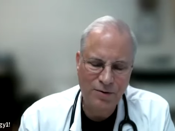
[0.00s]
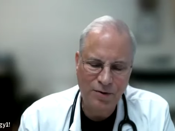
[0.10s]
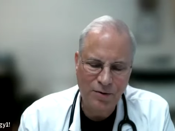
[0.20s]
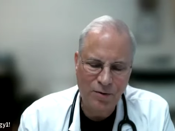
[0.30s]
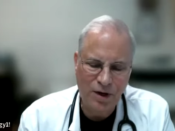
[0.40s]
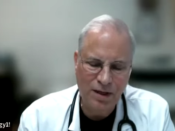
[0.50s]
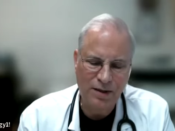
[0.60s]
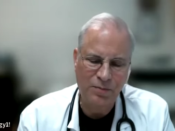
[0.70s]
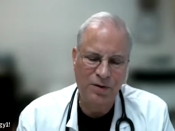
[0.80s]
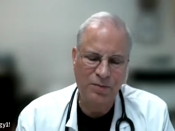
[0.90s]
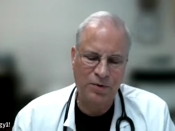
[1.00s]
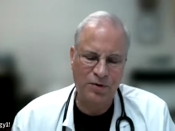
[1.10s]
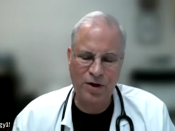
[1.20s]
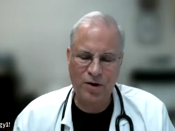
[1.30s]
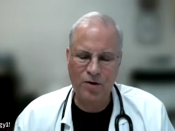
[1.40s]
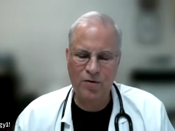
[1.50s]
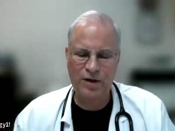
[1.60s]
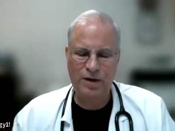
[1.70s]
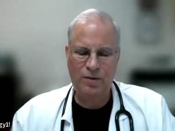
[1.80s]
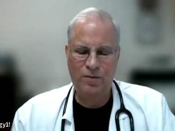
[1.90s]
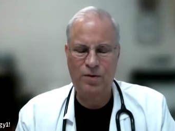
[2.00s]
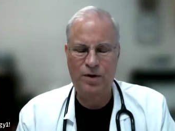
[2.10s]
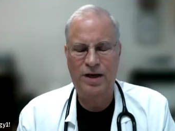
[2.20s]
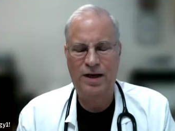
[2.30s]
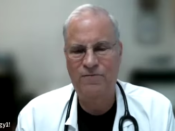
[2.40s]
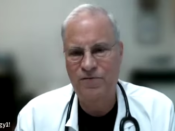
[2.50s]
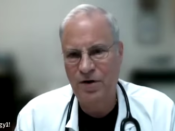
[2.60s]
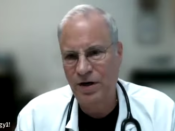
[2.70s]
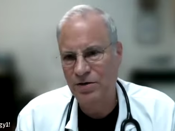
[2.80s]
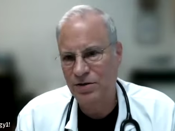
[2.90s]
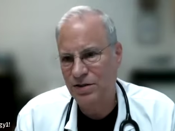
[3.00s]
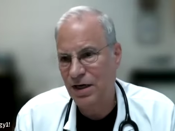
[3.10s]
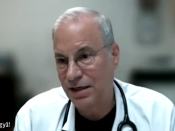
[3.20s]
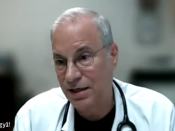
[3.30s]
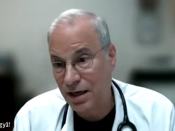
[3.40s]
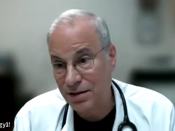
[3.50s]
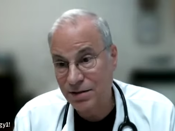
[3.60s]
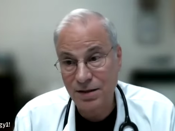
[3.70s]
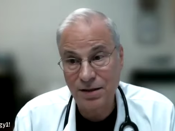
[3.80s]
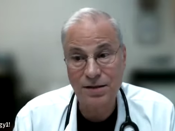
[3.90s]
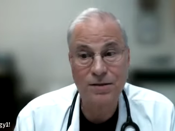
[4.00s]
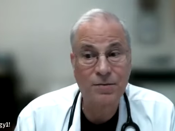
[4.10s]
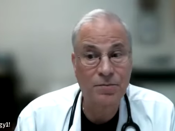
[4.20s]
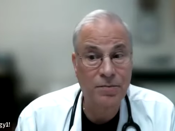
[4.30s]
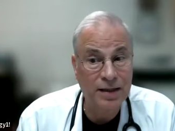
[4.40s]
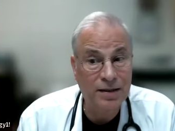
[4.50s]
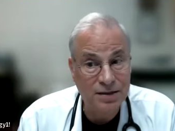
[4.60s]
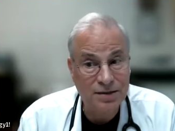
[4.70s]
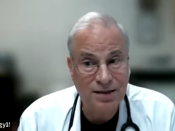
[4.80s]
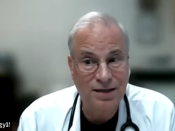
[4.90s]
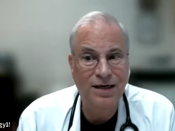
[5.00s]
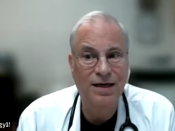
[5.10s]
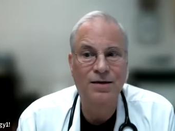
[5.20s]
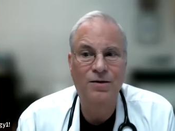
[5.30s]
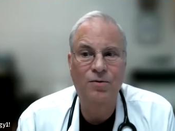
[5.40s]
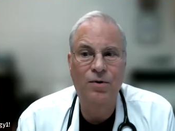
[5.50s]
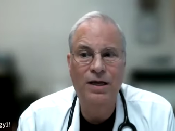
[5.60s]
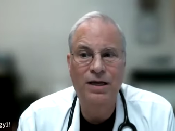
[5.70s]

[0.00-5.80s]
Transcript: you, you want to let people know that we have very good diagnostic methods today. We